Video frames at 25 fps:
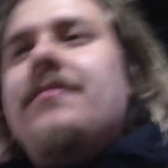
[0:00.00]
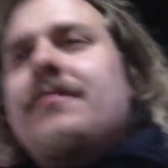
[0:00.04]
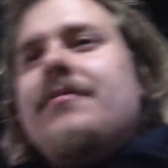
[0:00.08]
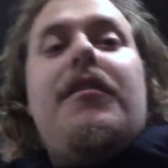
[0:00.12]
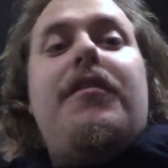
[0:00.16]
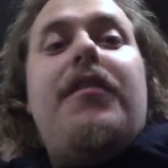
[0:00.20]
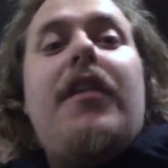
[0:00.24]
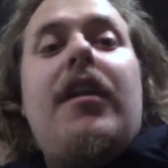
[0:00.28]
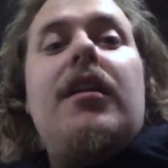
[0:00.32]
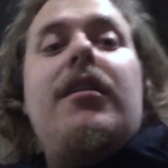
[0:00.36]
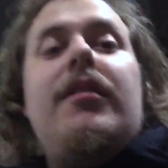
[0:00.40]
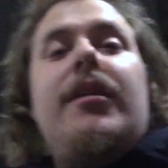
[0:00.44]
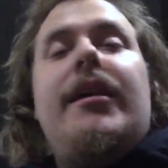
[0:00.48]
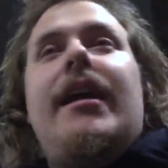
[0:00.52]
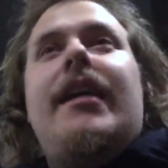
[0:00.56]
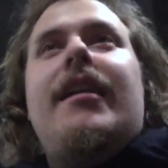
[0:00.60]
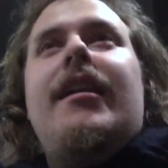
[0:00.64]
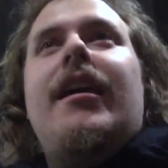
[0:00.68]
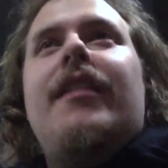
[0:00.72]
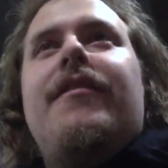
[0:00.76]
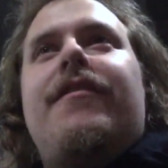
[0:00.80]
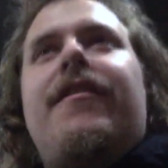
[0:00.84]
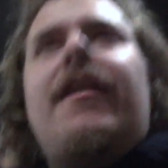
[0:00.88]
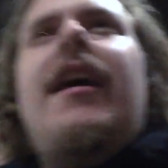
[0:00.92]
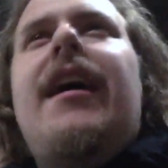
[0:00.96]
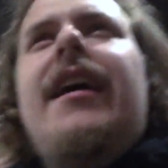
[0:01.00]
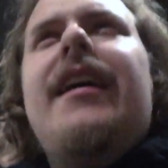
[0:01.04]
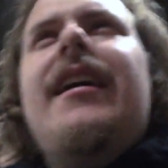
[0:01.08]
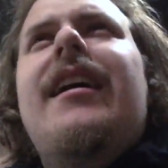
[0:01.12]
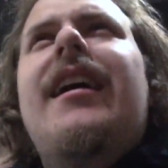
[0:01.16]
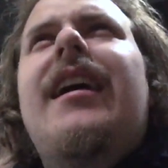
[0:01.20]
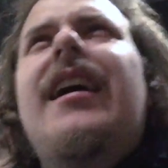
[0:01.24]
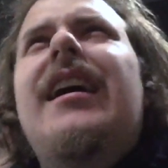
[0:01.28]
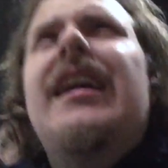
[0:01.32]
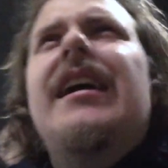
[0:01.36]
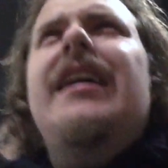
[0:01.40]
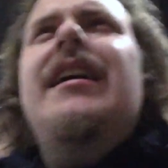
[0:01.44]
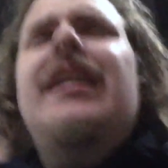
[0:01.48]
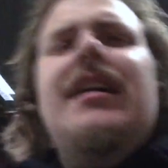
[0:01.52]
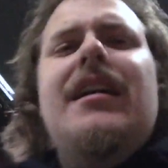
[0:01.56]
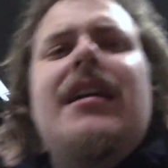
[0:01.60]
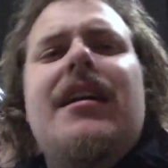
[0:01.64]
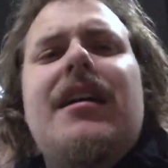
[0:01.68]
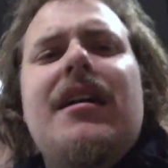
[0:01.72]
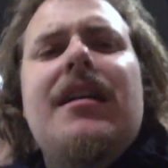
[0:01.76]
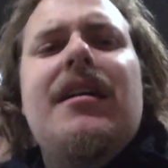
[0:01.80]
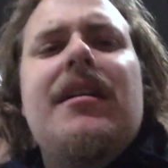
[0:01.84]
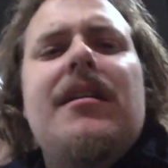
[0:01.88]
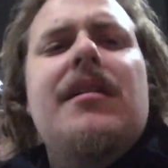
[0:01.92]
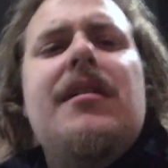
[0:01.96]
Funnily enough, I
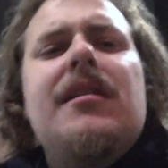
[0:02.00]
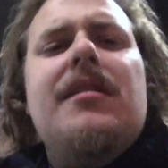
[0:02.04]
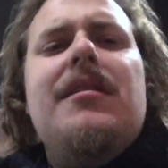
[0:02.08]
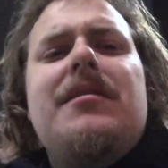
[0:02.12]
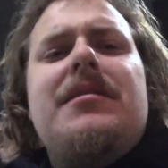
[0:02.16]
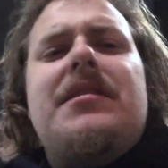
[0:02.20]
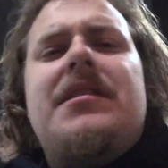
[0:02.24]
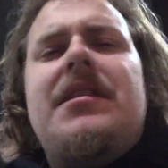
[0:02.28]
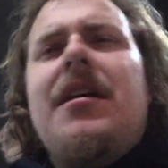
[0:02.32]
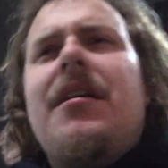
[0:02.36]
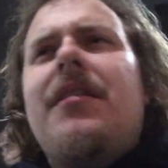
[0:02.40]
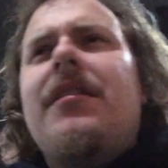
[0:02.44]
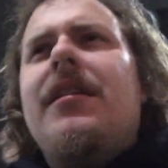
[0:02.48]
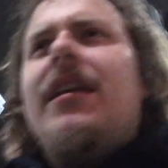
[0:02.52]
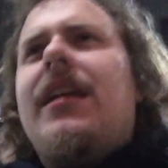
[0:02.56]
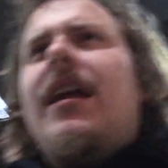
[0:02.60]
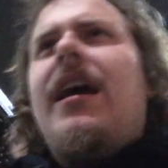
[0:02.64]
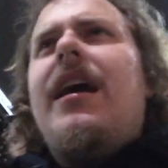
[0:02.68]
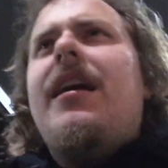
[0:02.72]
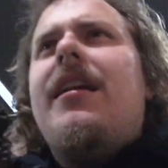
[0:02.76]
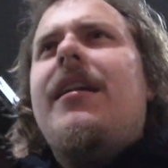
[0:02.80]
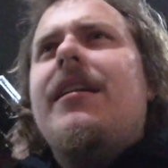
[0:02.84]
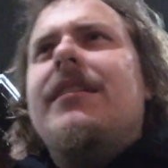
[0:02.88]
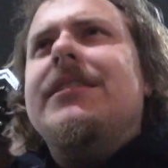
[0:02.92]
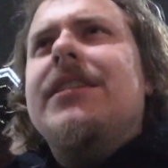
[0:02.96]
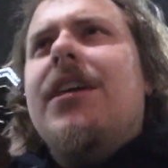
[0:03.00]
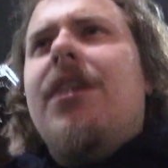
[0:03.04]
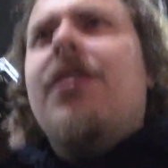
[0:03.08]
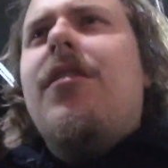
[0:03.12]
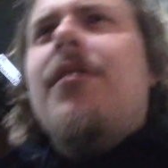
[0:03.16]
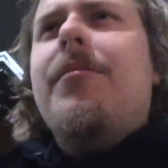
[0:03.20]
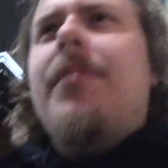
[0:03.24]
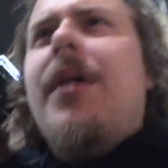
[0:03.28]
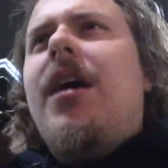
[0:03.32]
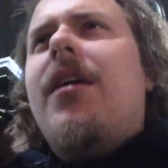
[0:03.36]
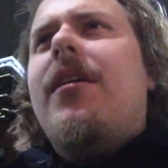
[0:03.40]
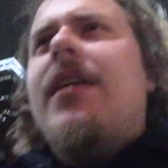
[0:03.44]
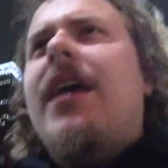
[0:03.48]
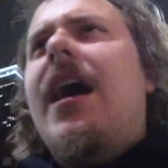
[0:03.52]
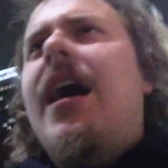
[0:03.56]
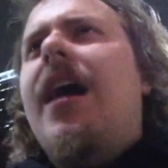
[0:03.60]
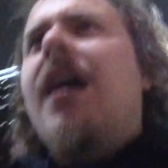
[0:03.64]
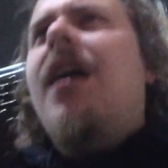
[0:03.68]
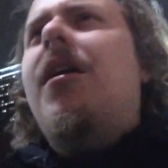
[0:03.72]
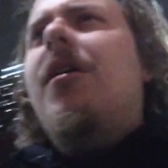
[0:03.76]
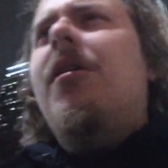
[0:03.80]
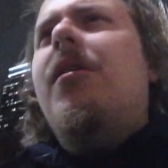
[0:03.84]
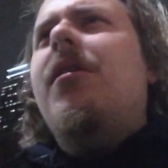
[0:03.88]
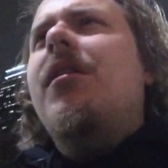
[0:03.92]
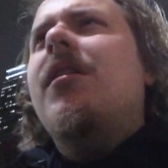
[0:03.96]
shared an anecdote about
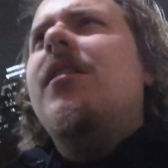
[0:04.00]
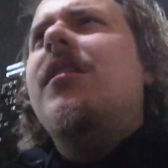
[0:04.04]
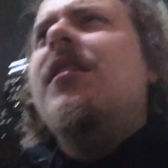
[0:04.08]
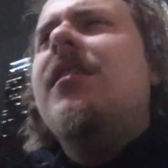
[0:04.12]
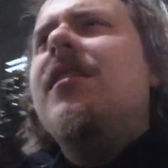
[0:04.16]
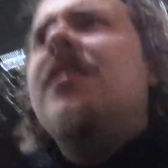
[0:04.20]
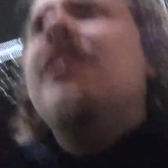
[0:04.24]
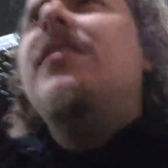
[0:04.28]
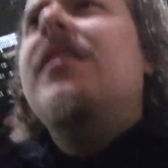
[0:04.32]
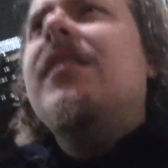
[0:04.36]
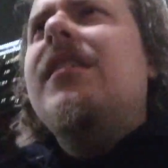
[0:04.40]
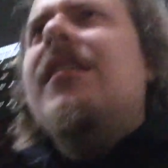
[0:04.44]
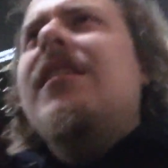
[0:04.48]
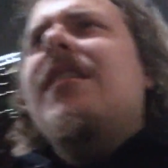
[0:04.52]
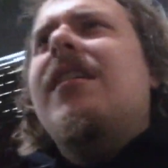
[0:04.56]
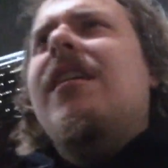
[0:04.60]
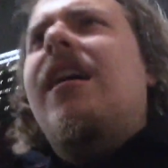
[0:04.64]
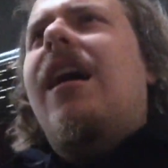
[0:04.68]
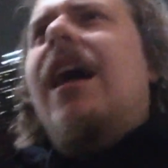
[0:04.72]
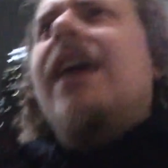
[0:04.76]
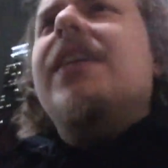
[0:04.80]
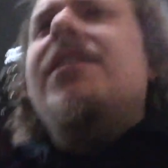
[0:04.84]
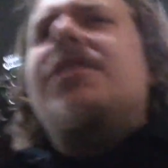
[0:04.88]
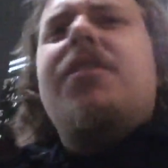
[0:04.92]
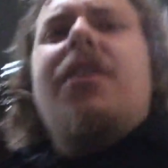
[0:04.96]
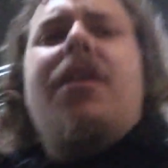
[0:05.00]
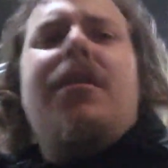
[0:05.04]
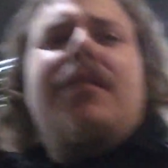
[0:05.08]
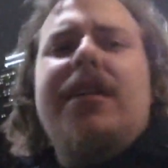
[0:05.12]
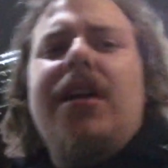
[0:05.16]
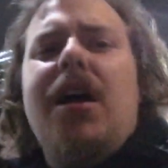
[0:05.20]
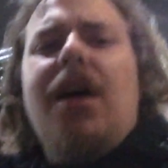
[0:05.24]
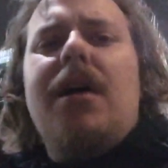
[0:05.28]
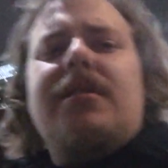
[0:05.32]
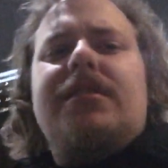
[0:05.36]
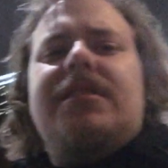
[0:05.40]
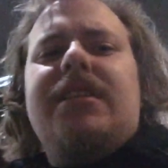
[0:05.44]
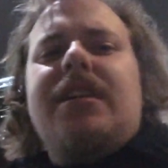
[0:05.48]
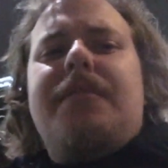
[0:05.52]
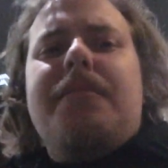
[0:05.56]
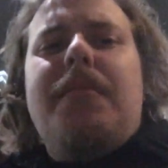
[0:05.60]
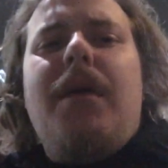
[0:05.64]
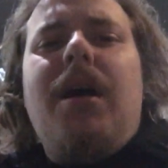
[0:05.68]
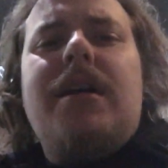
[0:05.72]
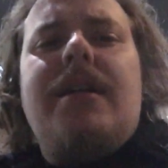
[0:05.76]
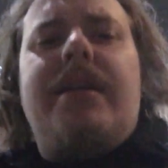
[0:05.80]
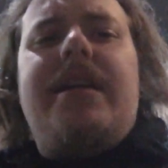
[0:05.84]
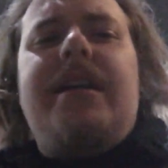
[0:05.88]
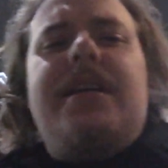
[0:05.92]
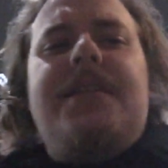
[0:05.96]
how I saw the Arctic
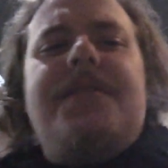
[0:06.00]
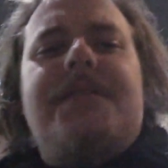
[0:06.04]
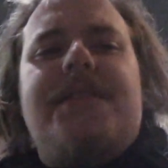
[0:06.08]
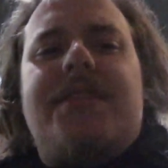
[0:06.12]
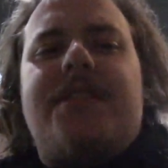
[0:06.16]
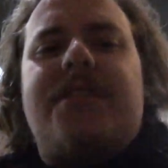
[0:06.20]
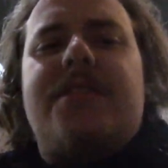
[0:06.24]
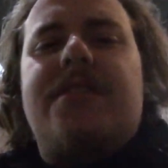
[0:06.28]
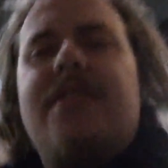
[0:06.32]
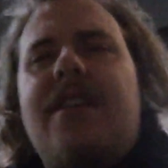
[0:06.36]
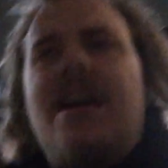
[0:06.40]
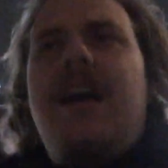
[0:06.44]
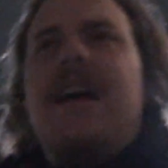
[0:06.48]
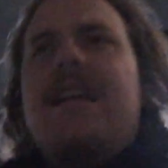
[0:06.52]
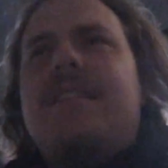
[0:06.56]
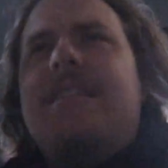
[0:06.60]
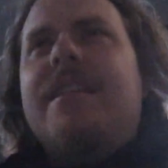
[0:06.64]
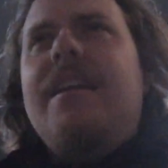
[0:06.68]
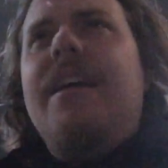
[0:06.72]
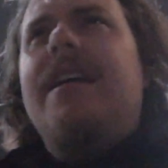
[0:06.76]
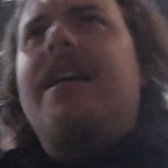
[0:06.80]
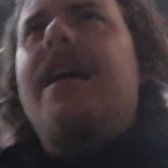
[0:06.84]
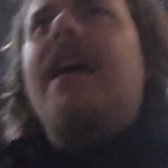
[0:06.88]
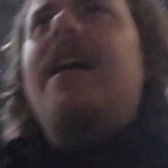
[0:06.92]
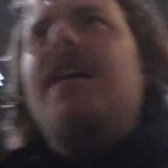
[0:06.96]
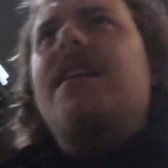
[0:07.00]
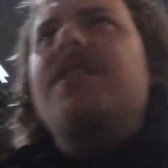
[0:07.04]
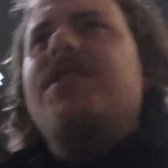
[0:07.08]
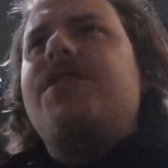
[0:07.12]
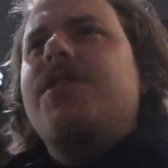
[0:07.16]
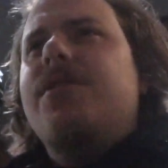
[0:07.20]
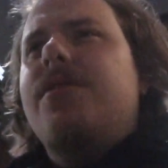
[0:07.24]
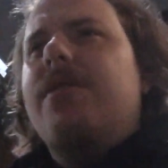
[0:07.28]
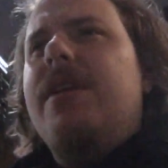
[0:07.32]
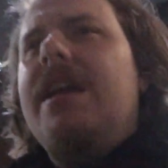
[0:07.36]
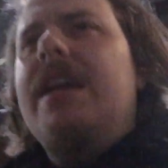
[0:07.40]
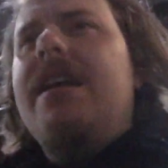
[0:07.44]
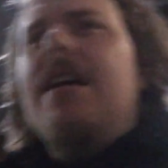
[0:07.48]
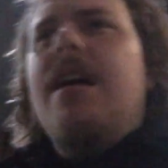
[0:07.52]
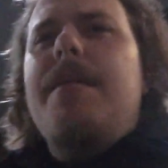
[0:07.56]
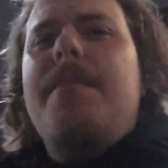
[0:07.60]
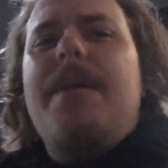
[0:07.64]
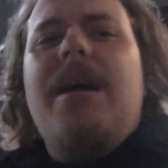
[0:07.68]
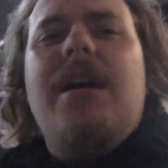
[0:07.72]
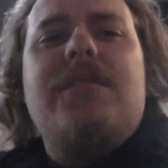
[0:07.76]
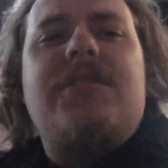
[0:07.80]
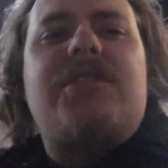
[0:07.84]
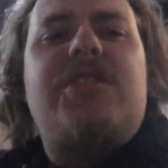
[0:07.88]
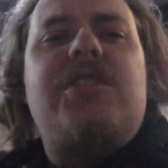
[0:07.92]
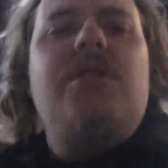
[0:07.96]
Monkeys at the Agganis Arena
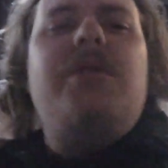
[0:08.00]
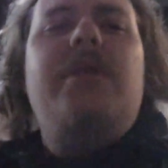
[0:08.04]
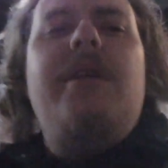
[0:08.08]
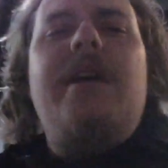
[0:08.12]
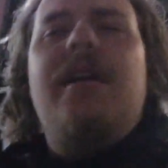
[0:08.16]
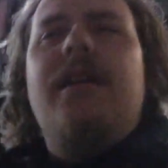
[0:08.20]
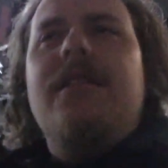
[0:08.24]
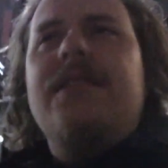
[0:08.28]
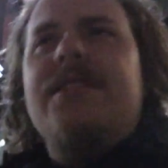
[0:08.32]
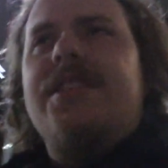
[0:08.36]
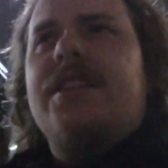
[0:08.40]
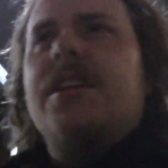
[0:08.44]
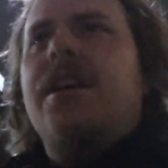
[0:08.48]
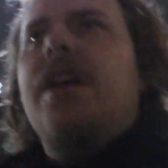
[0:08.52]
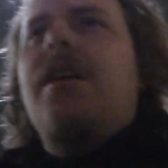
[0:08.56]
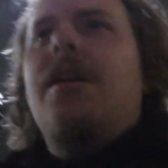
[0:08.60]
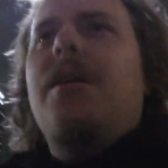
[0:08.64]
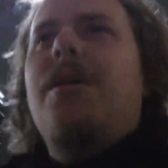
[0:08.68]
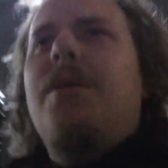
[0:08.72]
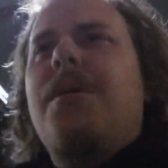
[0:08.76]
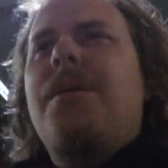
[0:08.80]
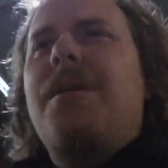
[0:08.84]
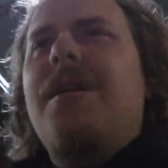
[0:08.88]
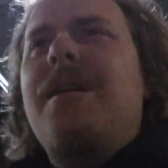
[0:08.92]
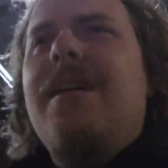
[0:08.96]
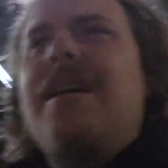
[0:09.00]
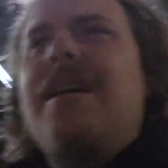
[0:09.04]
about 2 years ago,